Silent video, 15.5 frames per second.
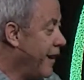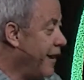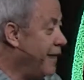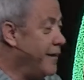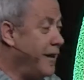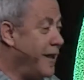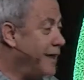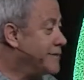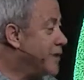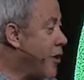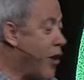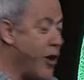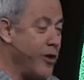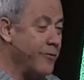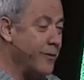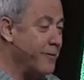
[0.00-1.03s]
I know that's a
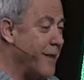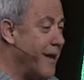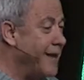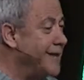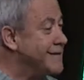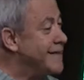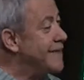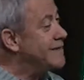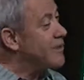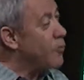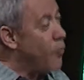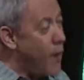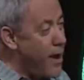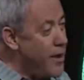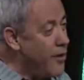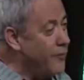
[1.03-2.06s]
hard one, man. It takes a
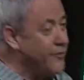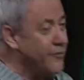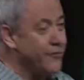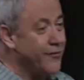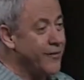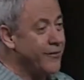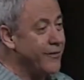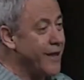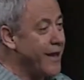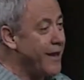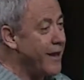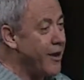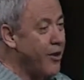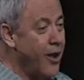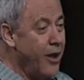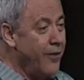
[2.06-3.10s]
while to figure that
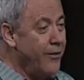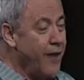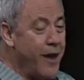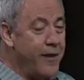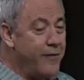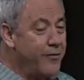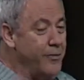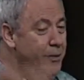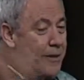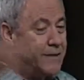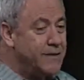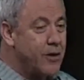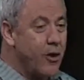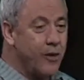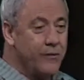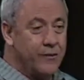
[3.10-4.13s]
out. Not everybody's
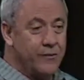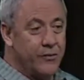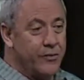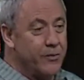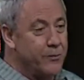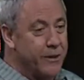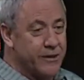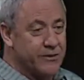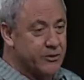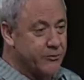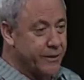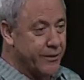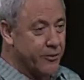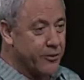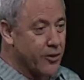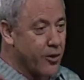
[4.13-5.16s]
called to do the ministry
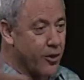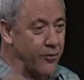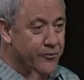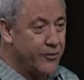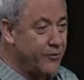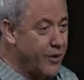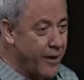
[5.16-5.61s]
you're called to.